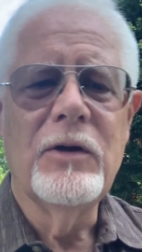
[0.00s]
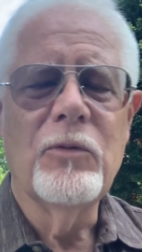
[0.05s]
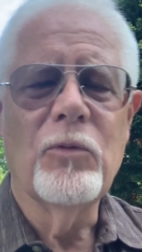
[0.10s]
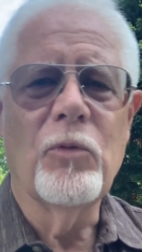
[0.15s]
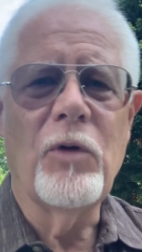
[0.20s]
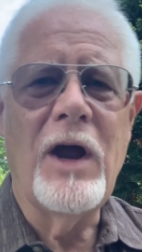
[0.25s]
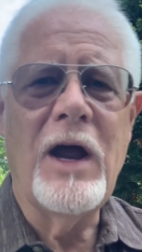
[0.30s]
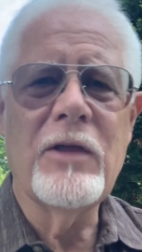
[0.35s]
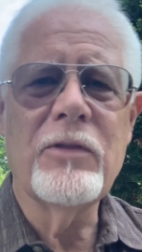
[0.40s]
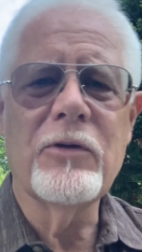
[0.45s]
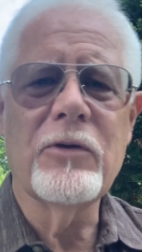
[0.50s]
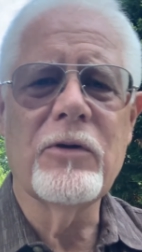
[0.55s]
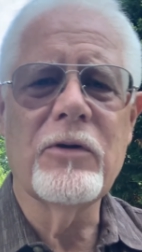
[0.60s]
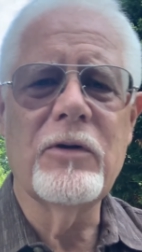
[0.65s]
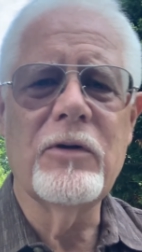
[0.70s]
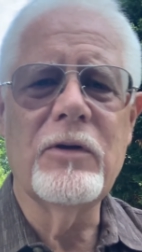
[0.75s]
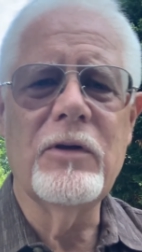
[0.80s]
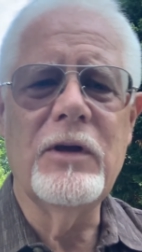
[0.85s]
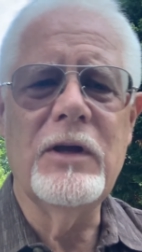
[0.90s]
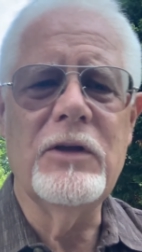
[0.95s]

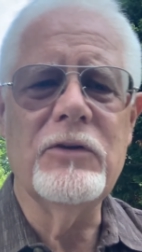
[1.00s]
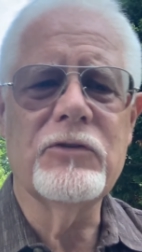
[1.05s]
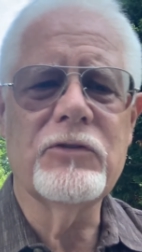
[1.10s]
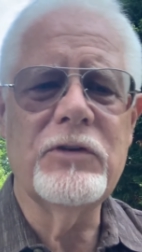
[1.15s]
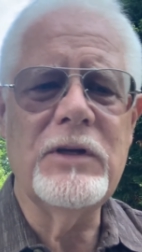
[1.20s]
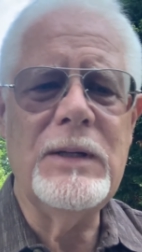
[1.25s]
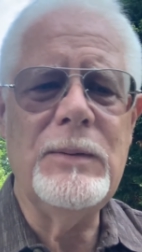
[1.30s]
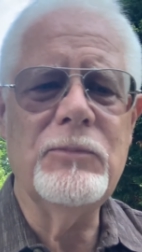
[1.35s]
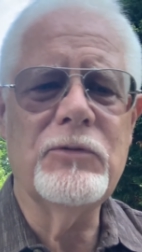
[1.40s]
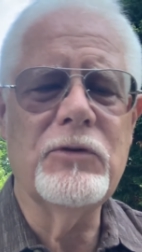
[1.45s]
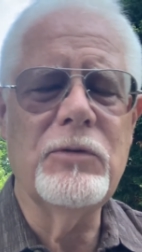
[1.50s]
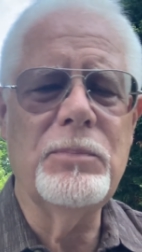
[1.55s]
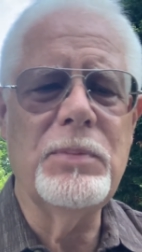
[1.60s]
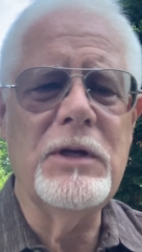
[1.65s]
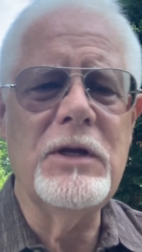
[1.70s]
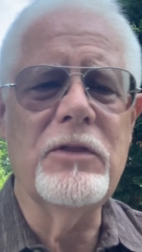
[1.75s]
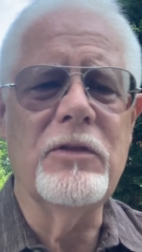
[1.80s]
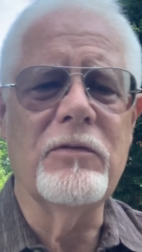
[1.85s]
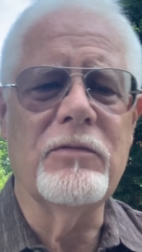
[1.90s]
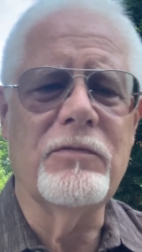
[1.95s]
Rather, it seems to
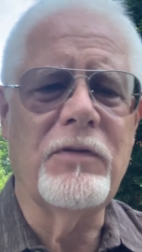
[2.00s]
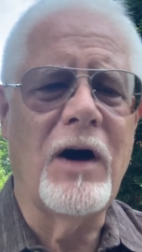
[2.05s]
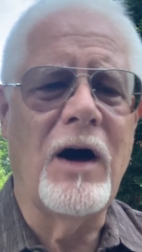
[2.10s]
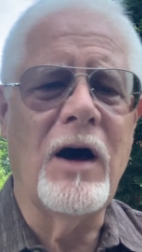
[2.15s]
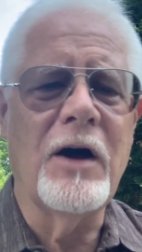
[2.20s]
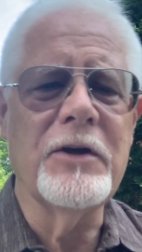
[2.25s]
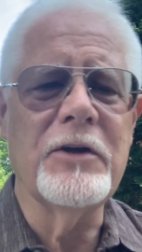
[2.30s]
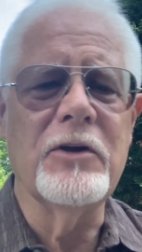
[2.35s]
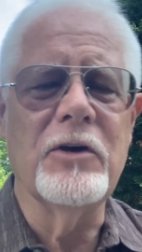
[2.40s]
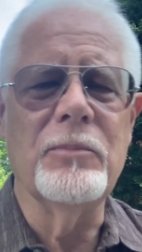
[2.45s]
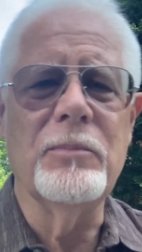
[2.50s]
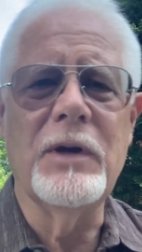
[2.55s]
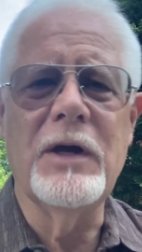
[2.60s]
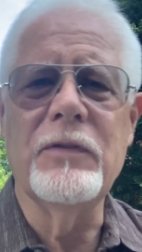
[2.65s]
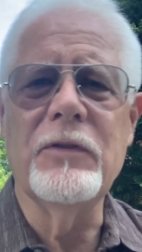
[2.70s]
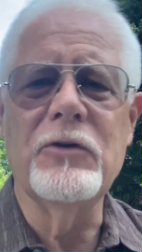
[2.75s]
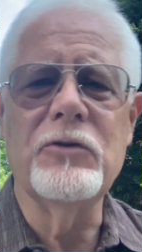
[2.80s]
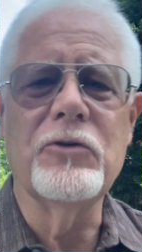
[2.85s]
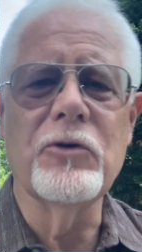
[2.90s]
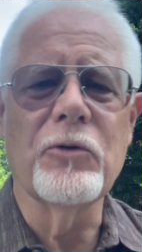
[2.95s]
be the volume
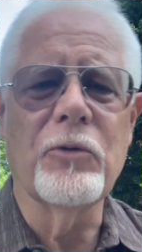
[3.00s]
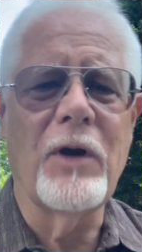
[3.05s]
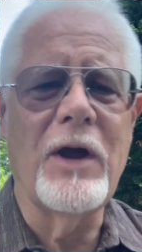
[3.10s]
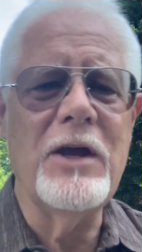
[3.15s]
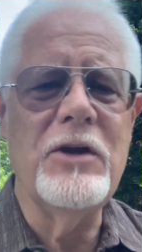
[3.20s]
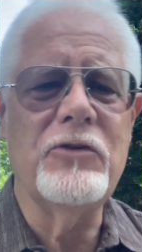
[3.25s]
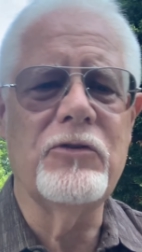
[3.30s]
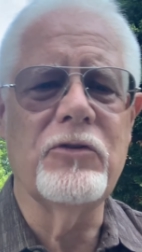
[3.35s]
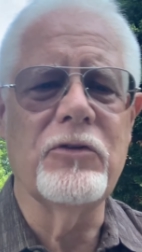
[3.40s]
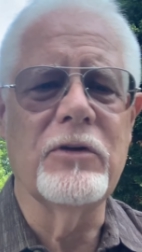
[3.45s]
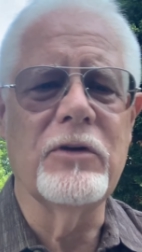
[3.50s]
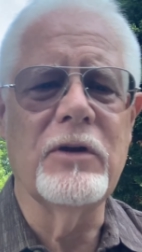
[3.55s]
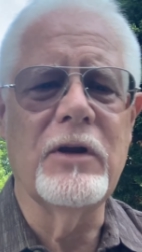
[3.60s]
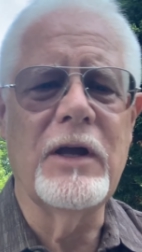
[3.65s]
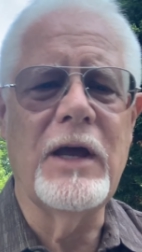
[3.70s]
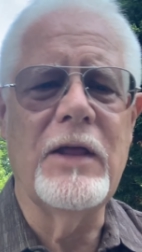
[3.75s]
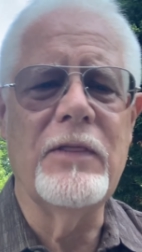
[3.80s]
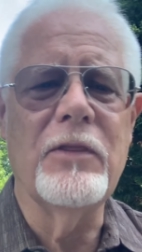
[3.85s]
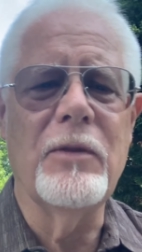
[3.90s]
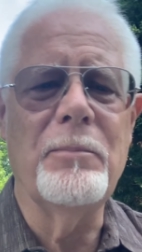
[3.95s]
and the duration
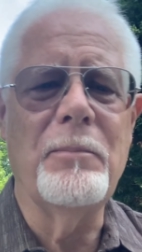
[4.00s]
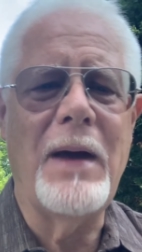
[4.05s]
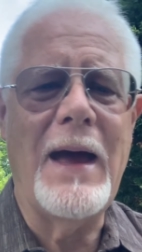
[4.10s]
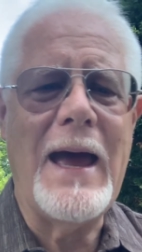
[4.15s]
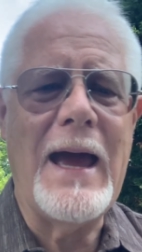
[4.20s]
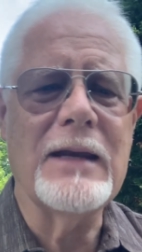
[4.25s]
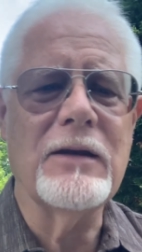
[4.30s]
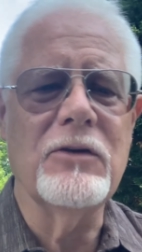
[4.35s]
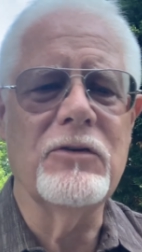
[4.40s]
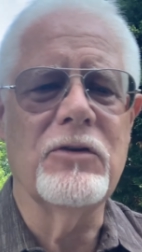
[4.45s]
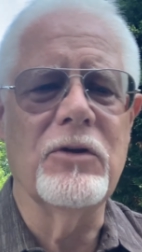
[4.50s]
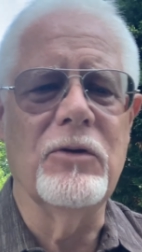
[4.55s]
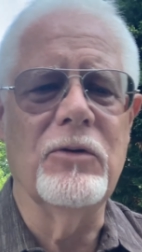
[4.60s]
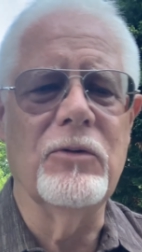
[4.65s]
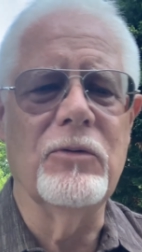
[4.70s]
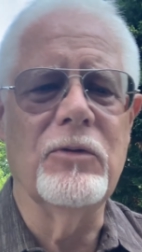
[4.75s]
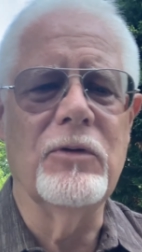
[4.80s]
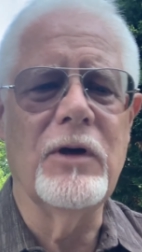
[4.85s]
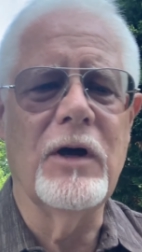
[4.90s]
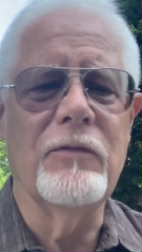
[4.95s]
and the
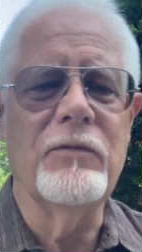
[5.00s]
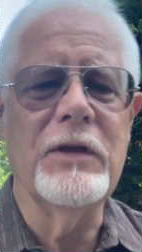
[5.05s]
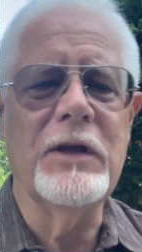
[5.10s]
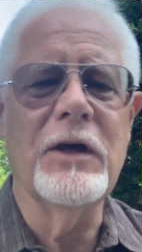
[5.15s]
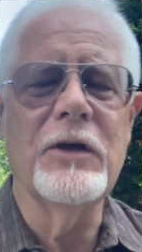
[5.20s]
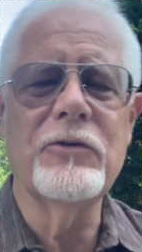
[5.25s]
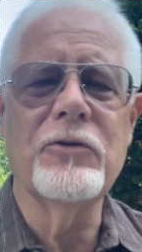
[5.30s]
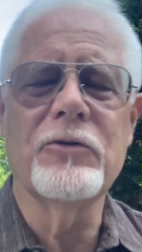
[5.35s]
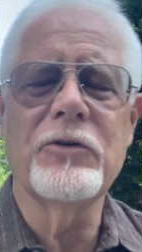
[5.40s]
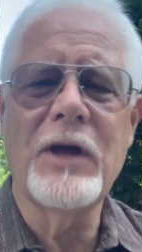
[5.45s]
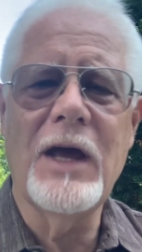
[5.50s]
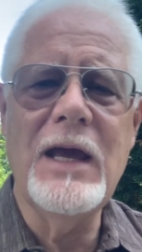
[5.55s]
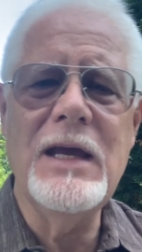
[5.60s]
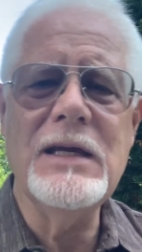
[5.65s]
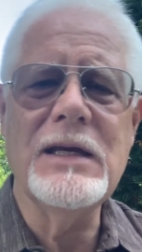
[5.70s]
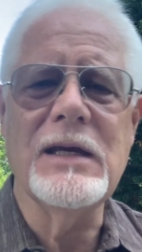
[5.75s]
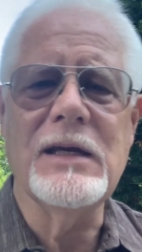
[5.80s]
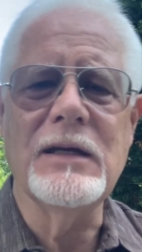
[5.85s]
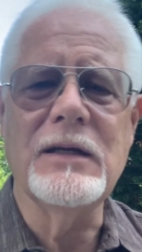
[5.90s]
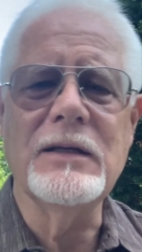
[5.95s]
magnitude of the
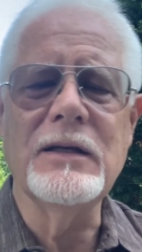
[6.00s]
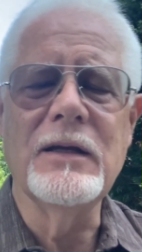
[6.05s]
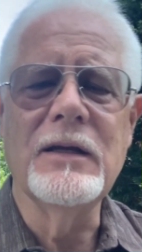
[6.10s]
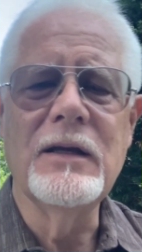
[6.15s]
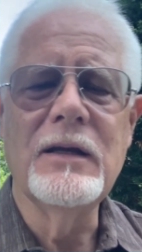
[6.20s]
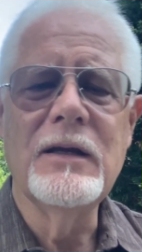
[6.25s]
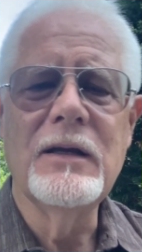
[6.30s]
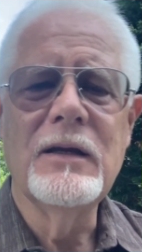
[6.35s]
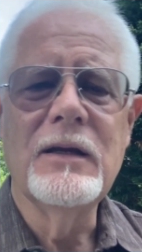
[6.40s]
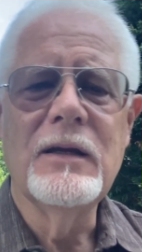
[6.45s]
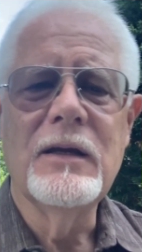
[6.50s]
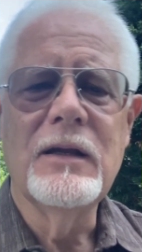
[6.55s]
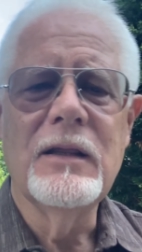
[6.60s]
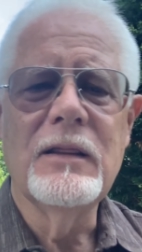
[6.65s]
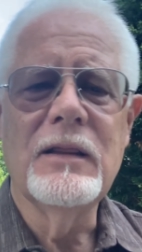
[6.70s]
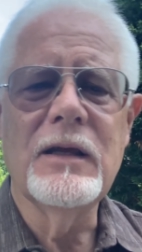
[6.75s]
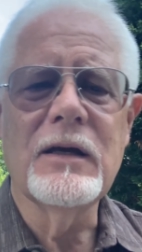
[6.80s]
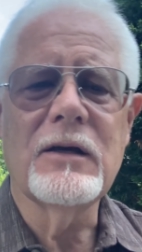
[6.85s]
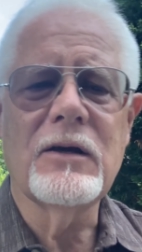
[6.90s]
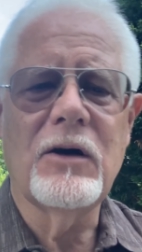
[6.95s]
undertaking
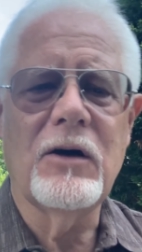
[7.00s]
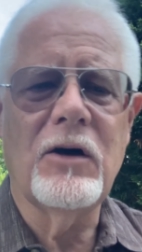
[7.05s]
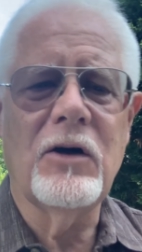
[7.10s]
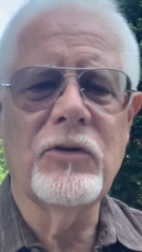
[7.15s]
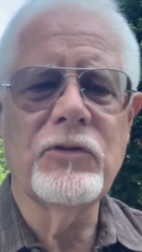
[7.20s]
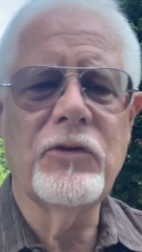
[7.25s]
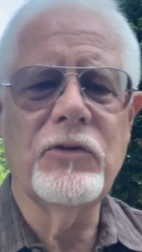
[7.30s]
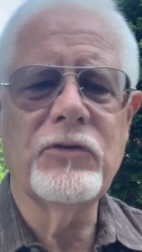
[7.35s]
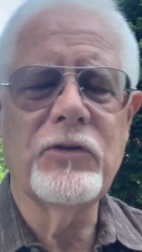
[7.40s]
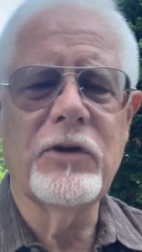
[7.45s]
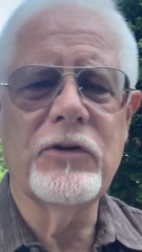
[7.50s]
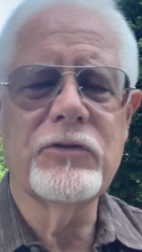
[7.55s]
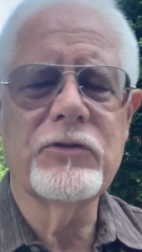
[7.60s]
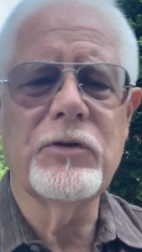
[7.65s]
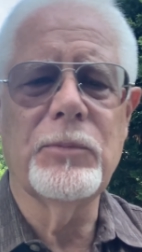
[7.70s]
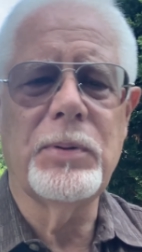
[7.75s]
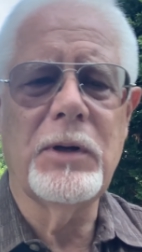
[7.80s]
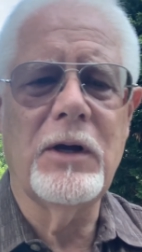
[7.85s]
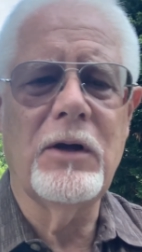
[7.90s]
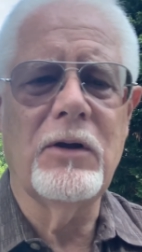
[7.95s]
that causes us
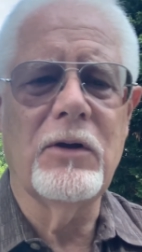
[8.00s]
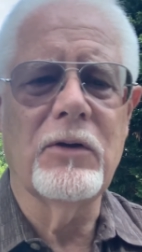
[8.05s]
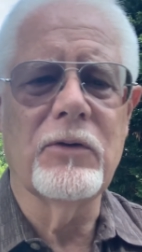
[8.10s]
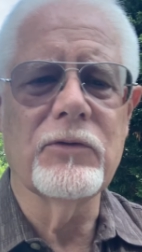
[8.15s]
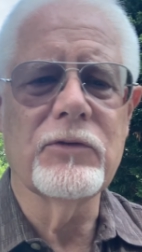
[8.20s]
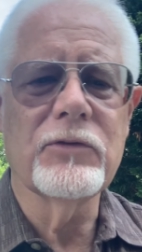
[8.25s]
to pause.